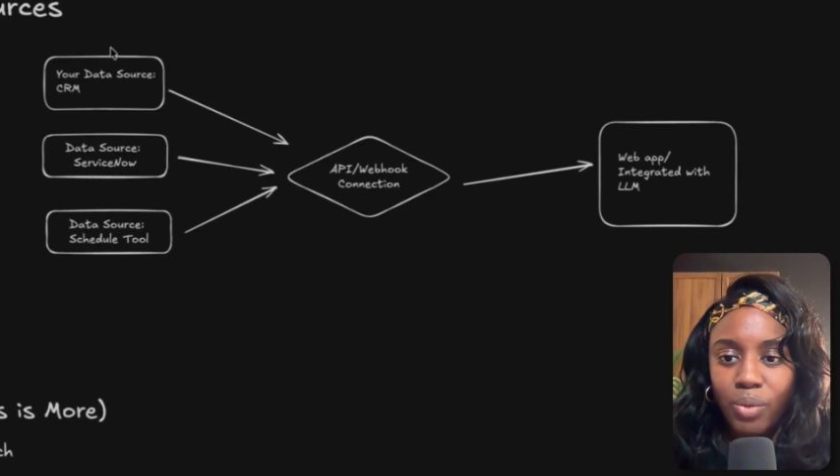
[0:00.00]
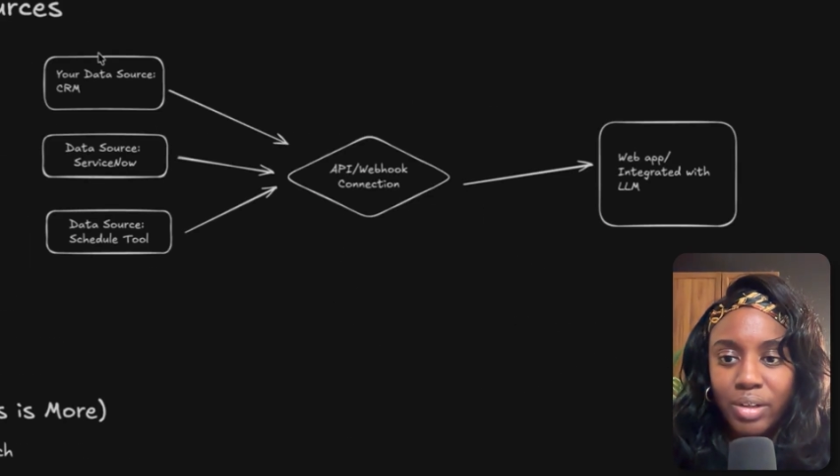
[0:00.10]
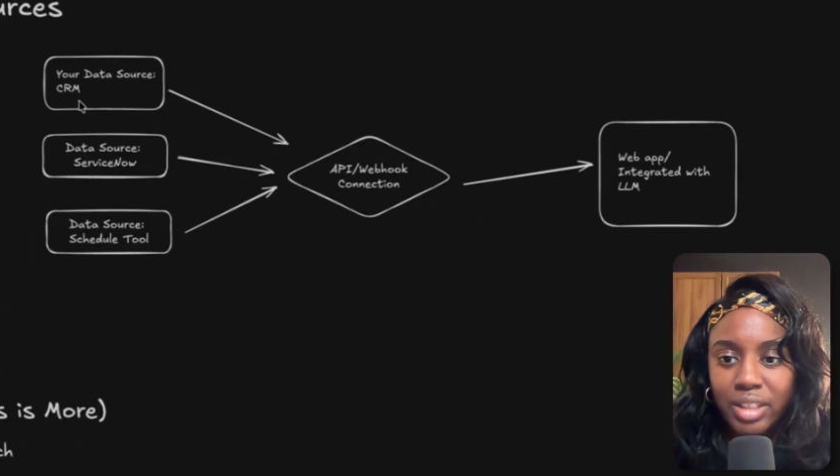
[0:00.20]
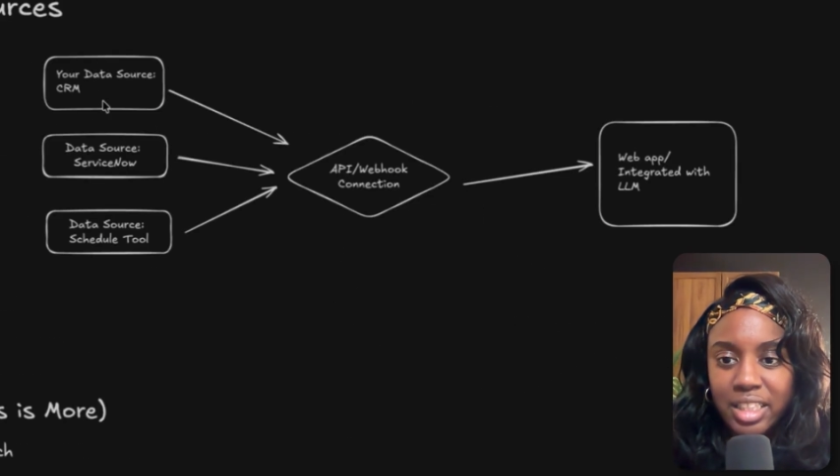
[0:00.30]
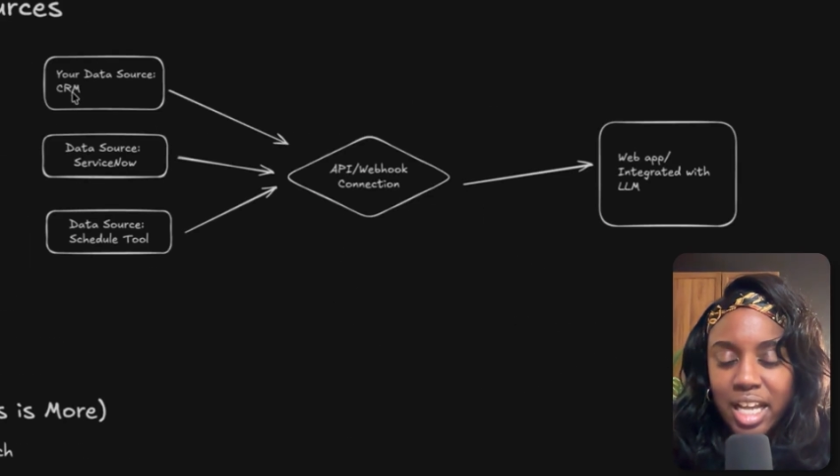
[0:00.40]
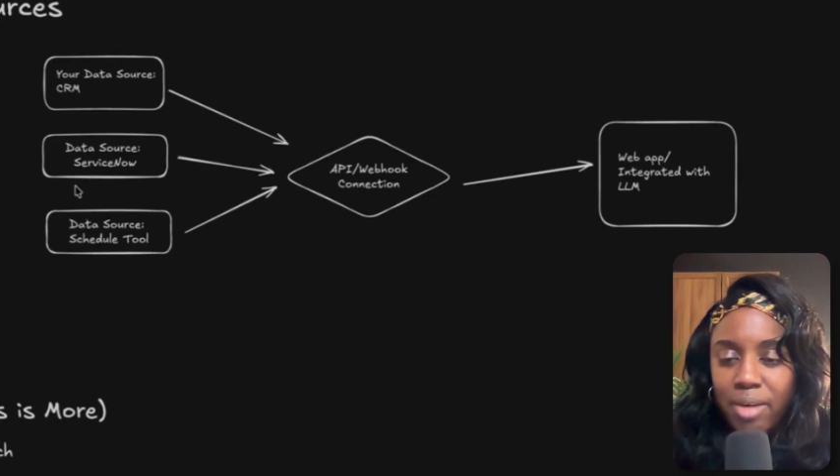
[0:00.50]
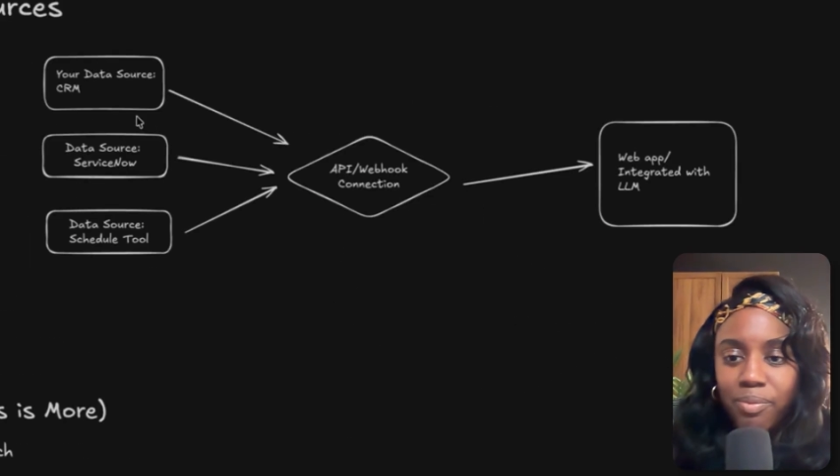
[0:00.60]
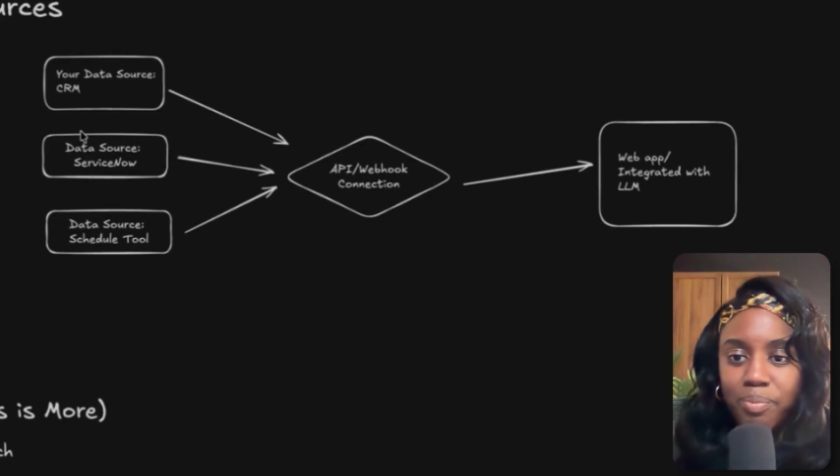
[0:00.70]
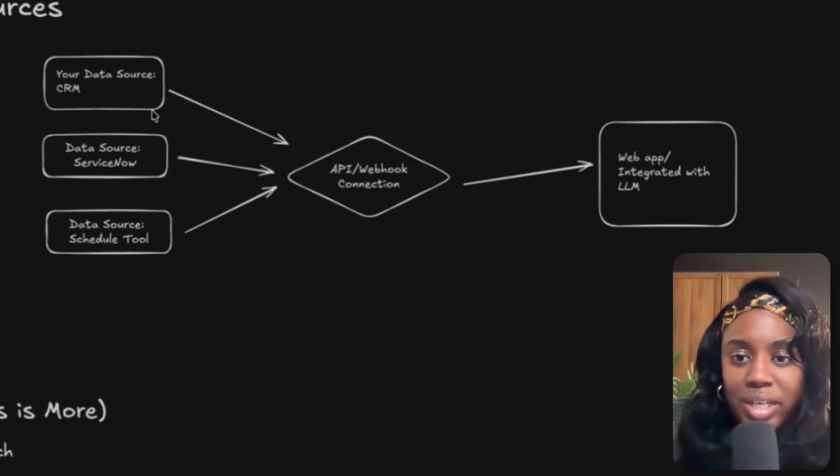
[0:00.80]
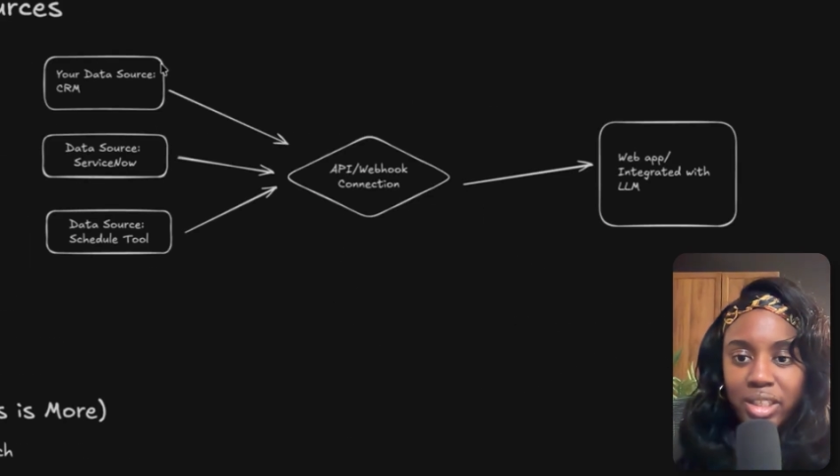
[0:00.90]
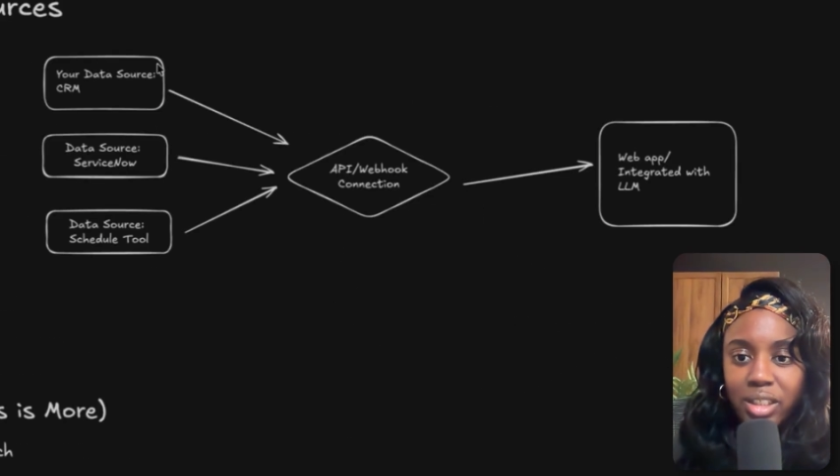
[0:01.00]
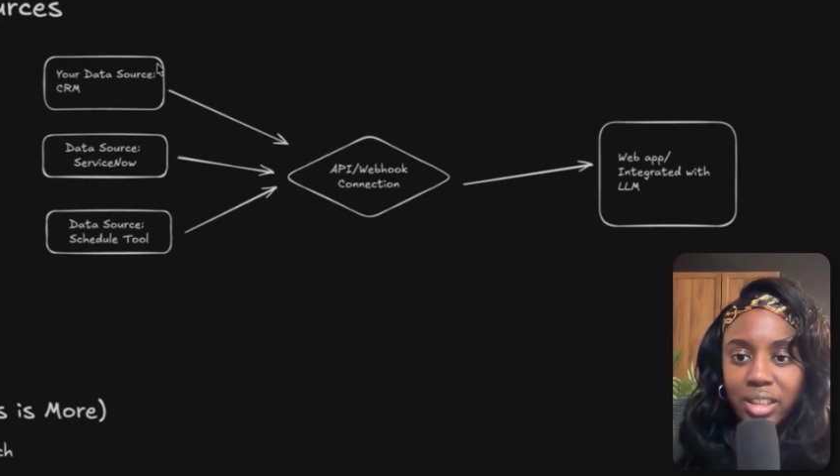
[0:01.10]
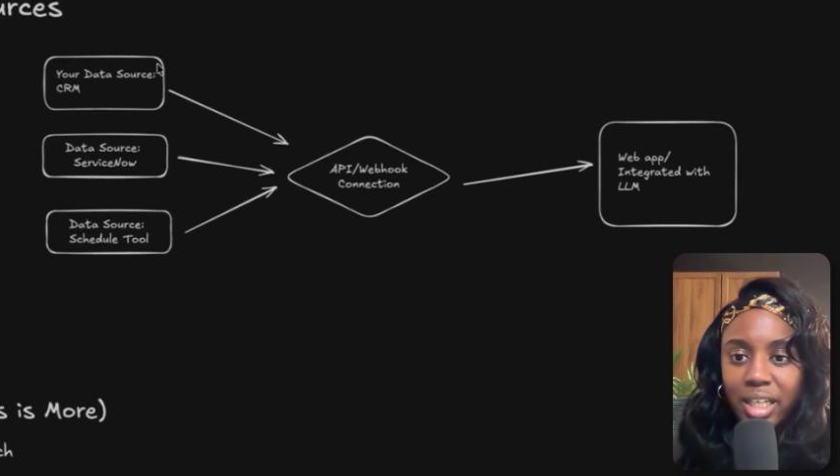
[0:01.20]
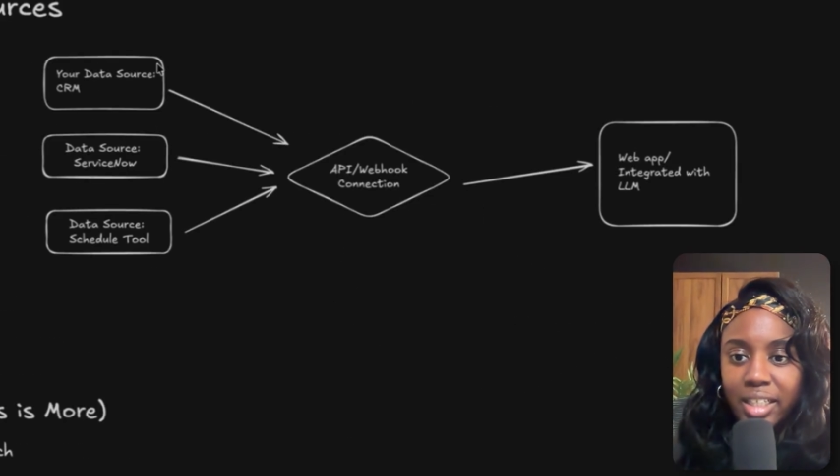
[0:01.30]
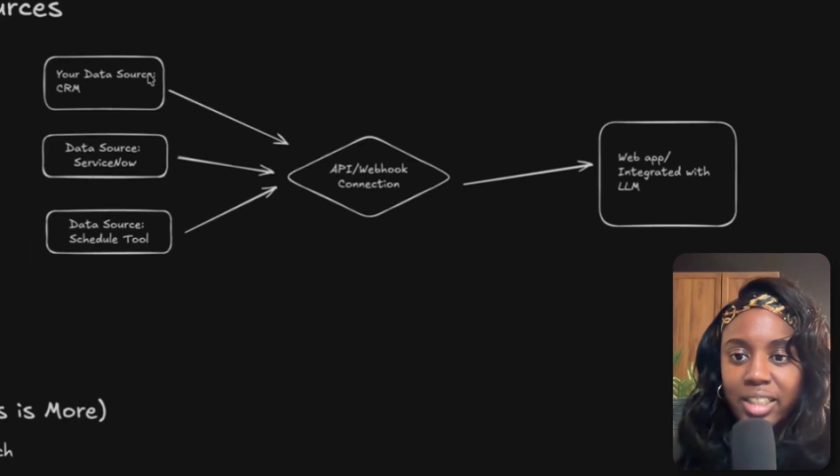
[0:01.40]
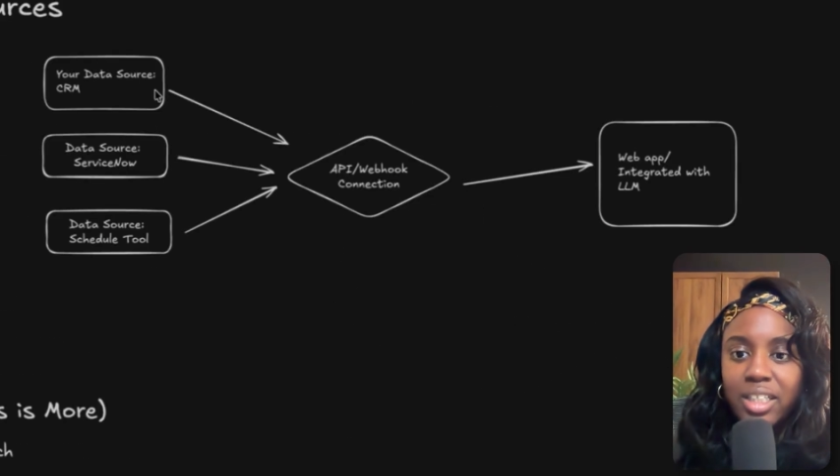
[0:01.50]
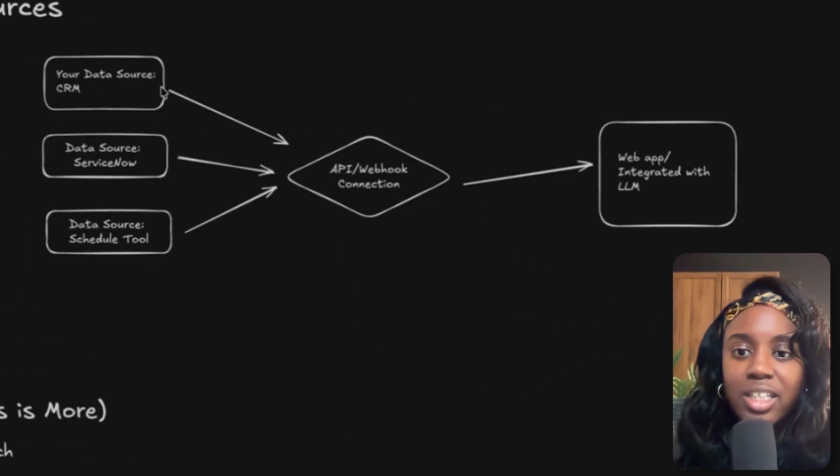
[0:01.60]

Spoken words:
what that may look like.